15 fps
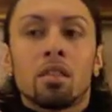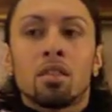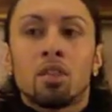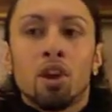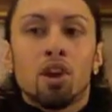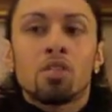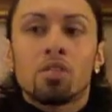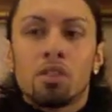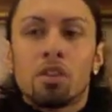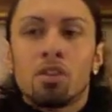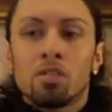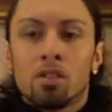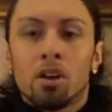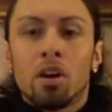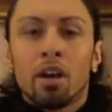there's
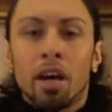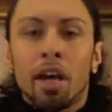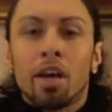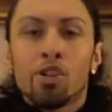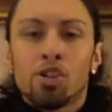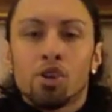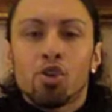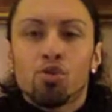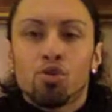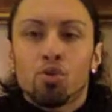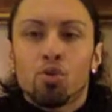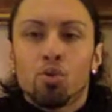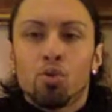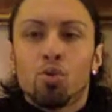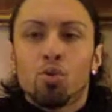these young gay children
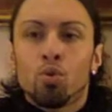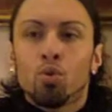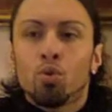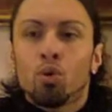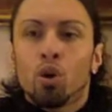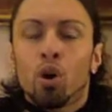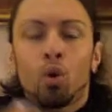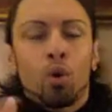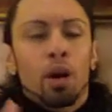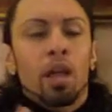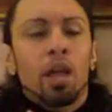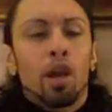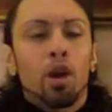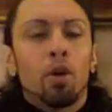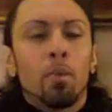who are going to
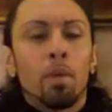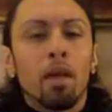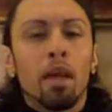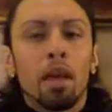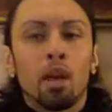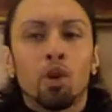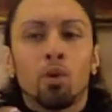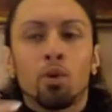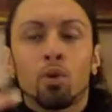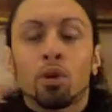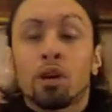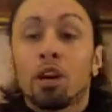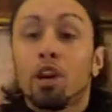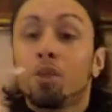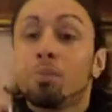hear me and who are
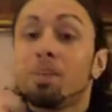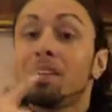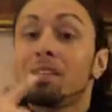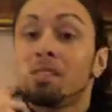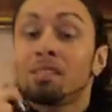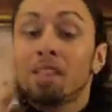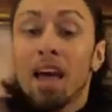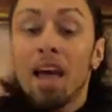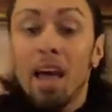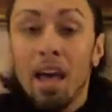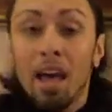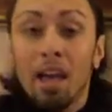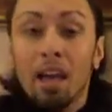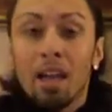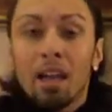going to hear me
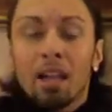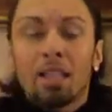say